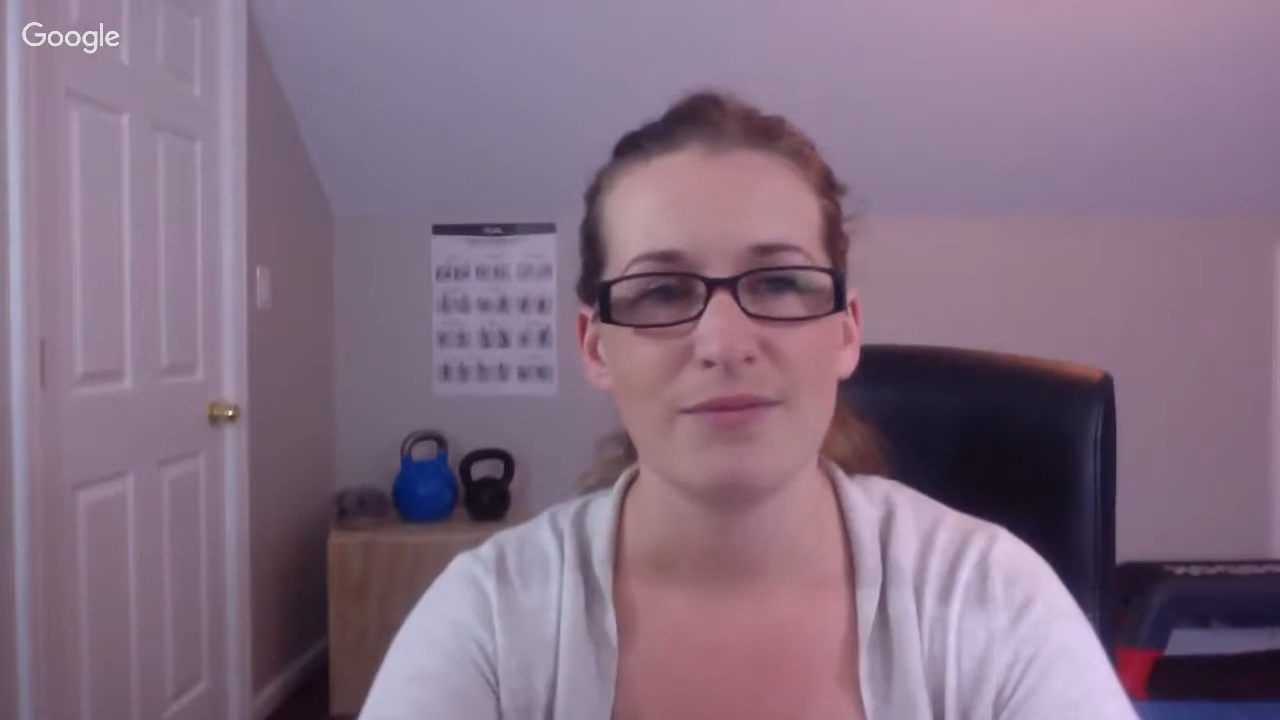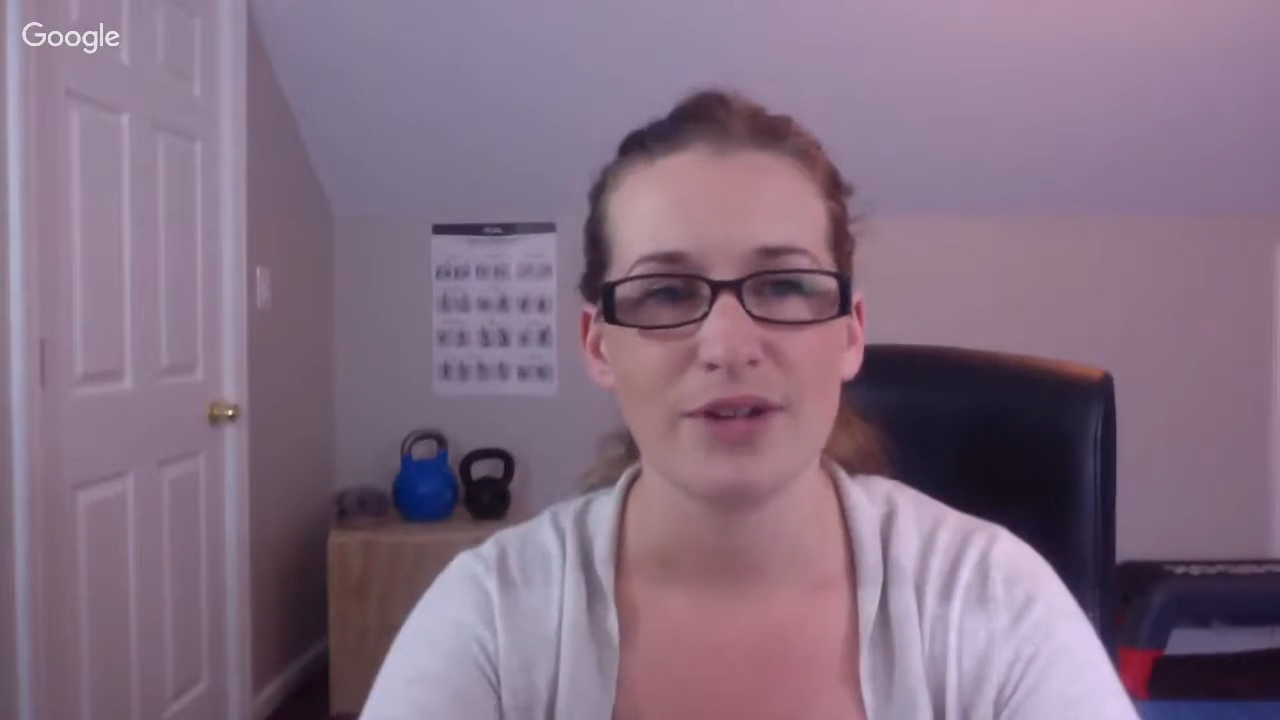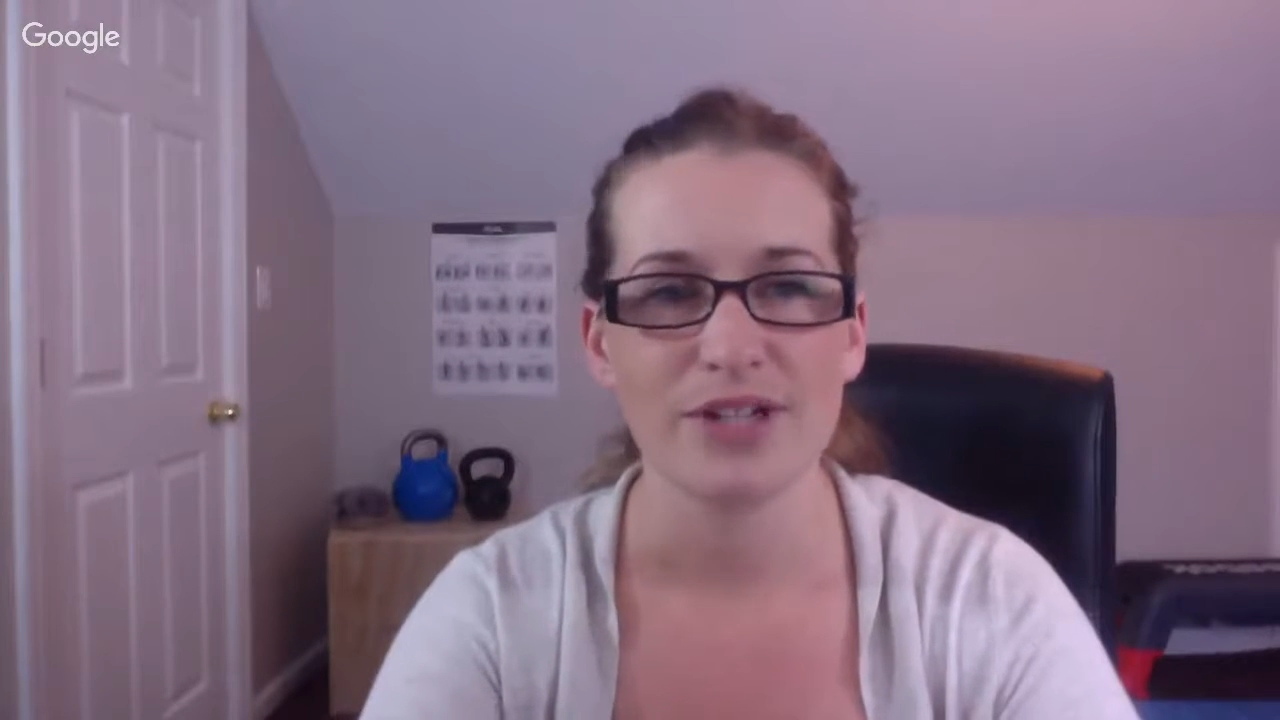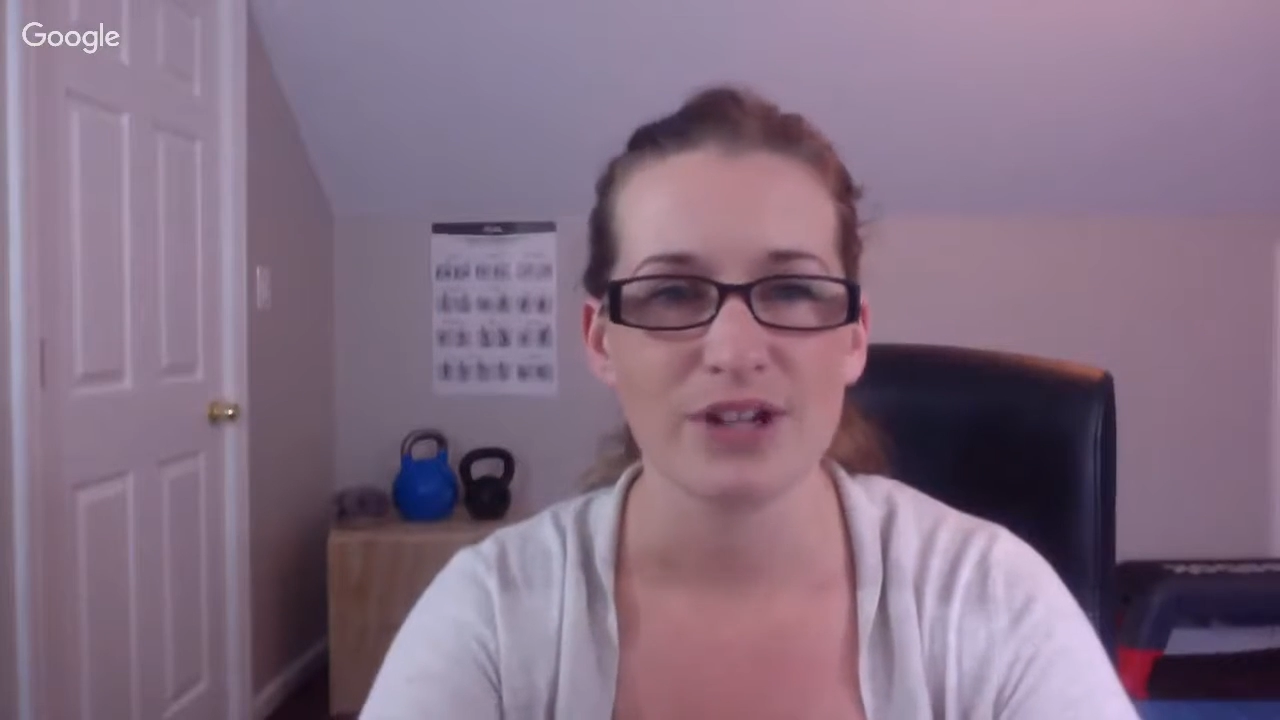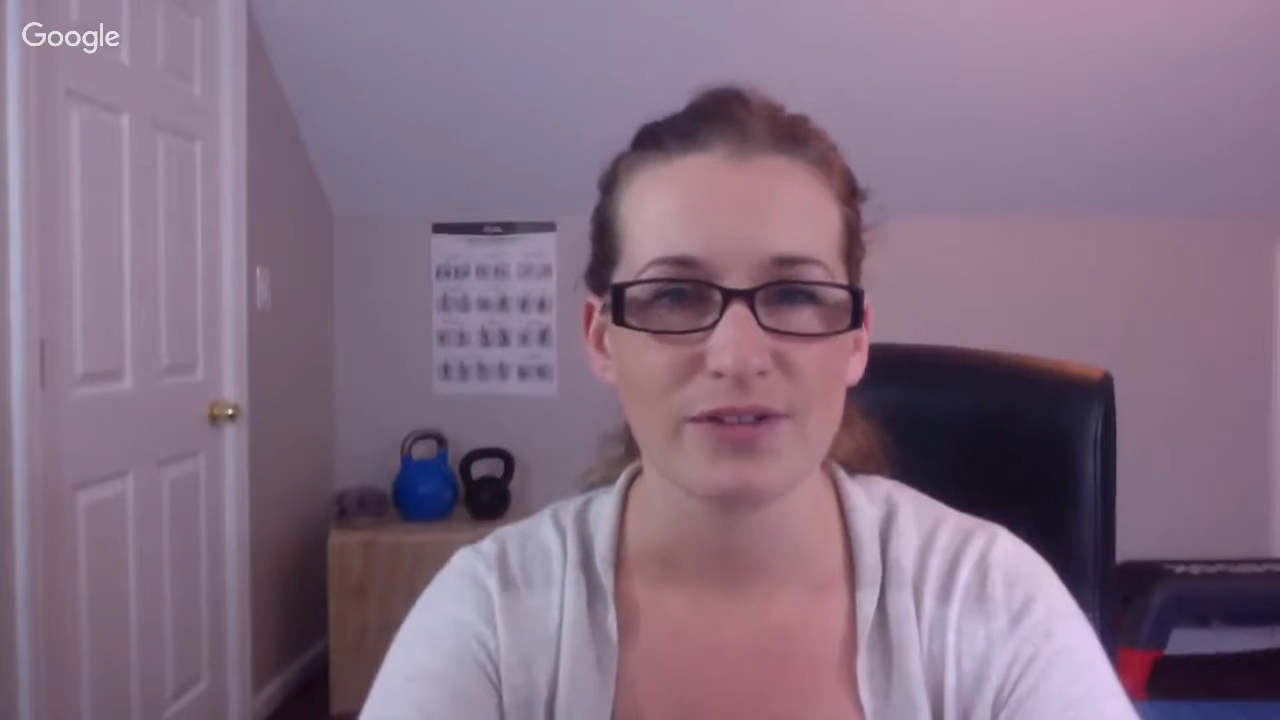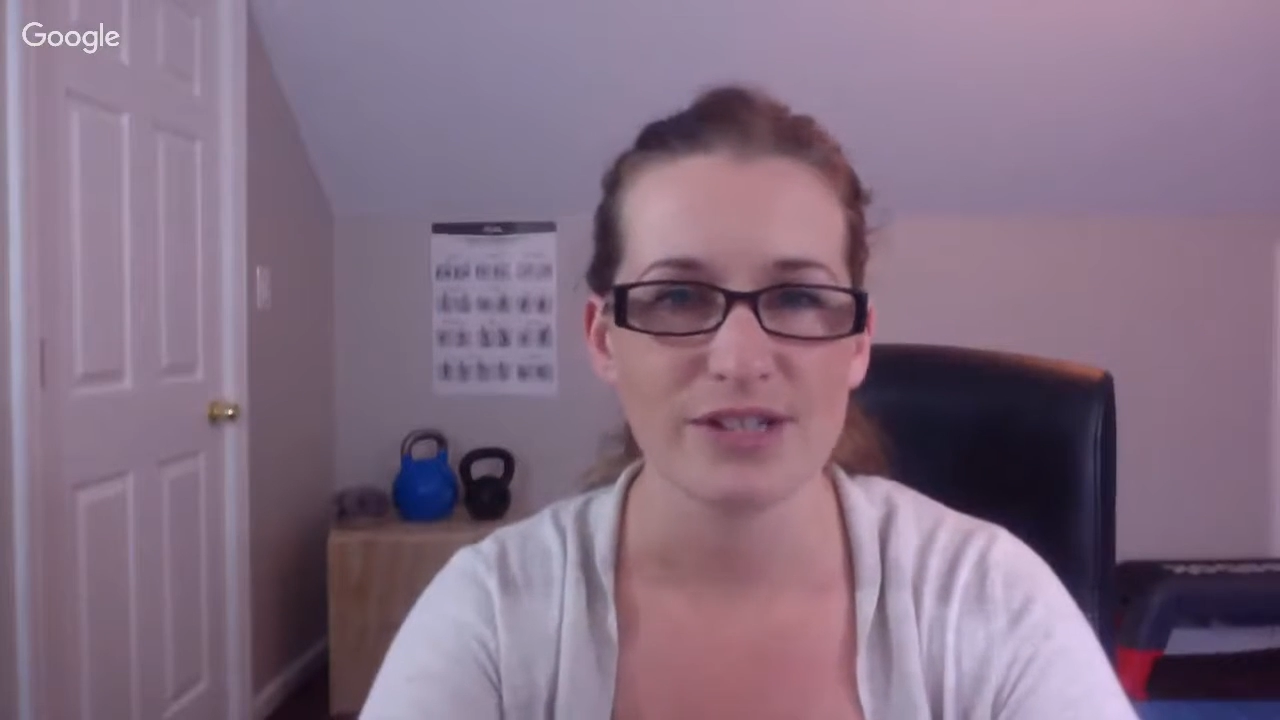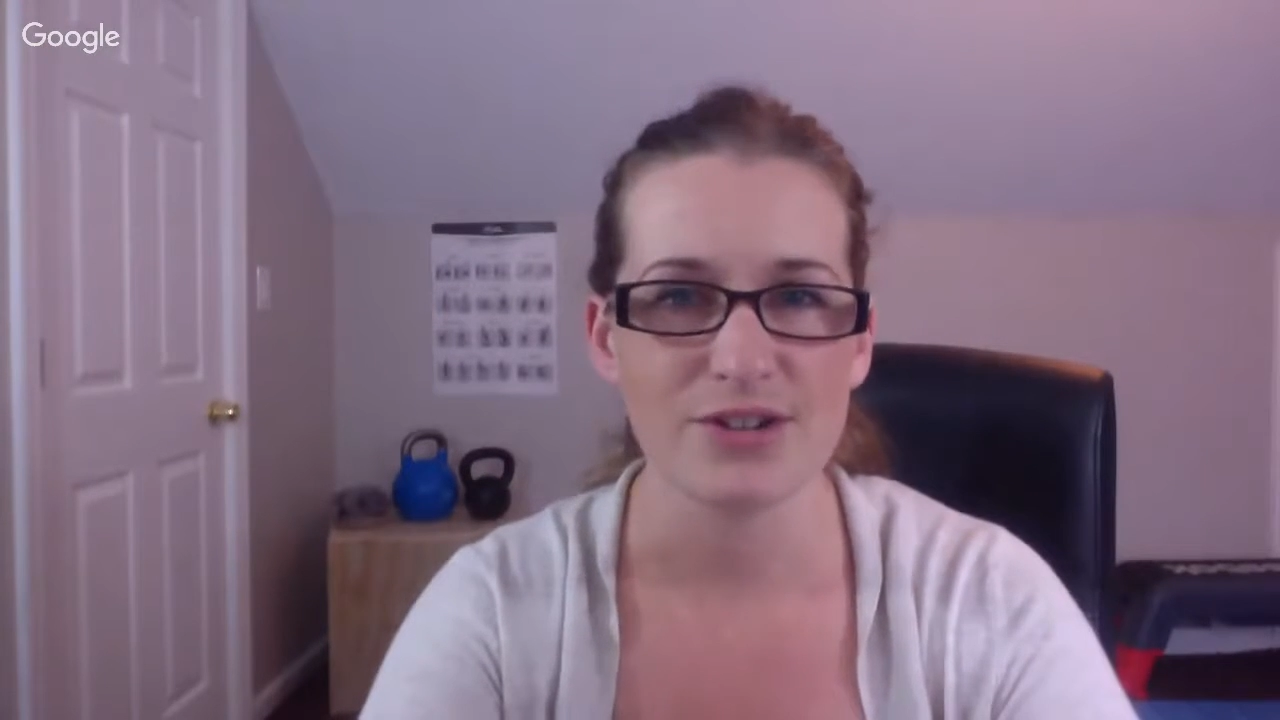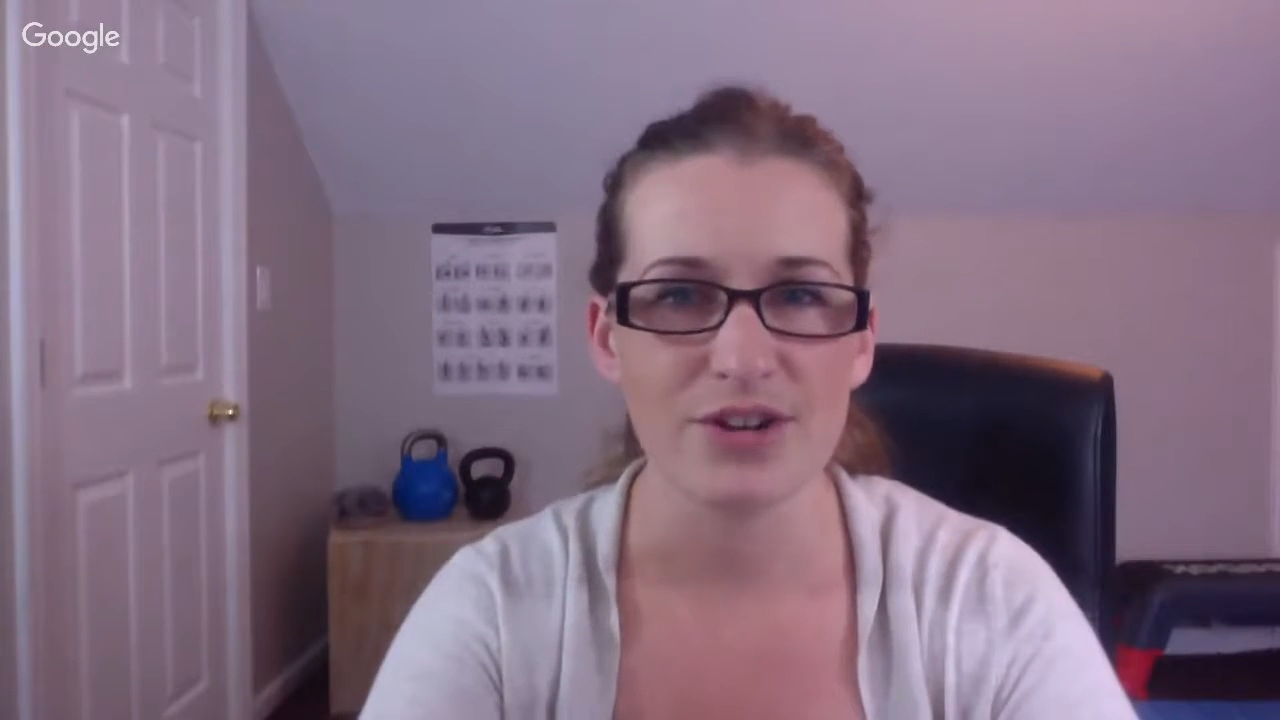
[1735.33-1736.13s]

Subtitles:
which obviously